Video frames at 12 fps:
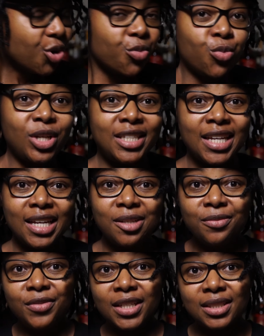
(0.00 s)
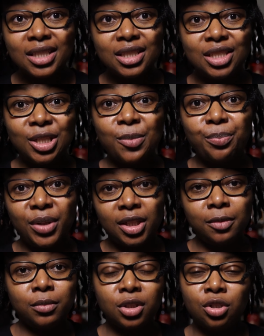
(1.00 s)
We didn't visit Jim
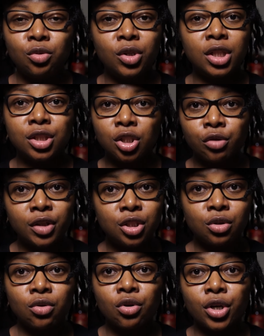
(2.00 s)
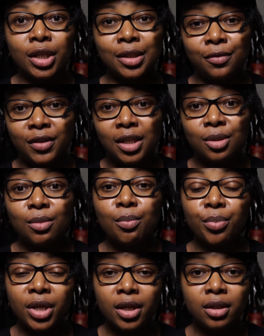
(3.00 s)
Beam to do a distillery tour or an event,
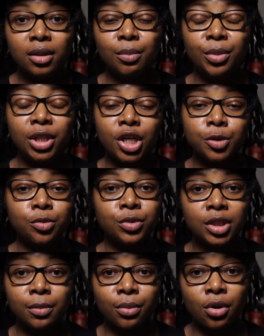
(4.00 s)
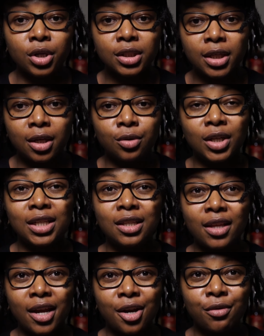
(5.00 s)
but because we was in Bardstown and in
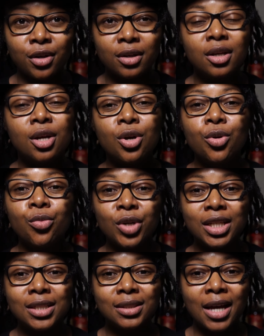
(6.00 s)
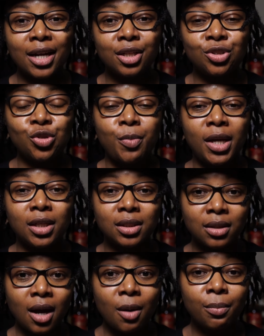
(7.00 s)
the area, we decided to make a
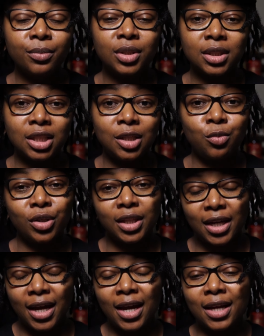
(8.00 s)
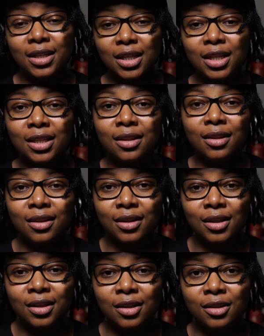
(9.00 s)
stop to see what they had in
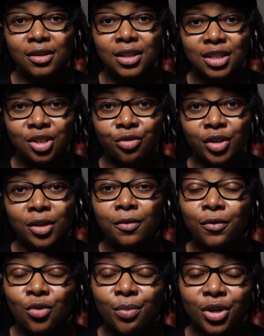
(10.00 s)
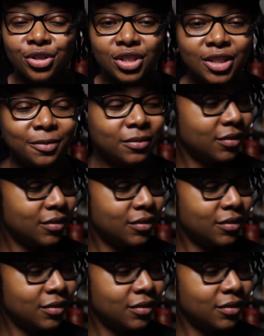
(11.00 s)
the distillery for purchase.